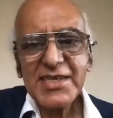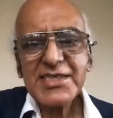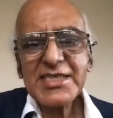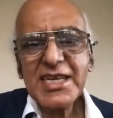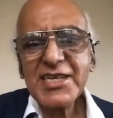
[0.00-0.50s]

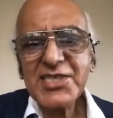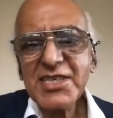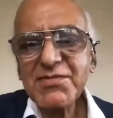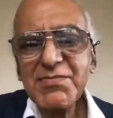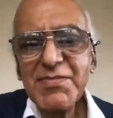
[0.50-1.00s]
selection
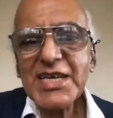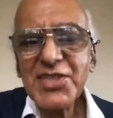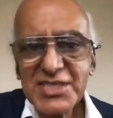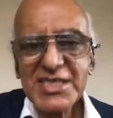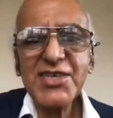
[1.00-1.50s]
of the
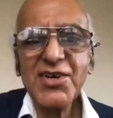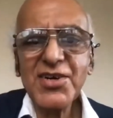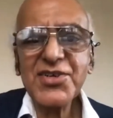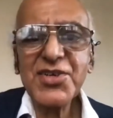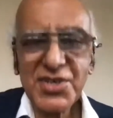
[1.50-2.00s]
methods, and or
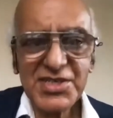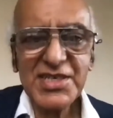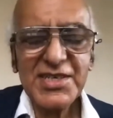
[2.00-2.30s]
not?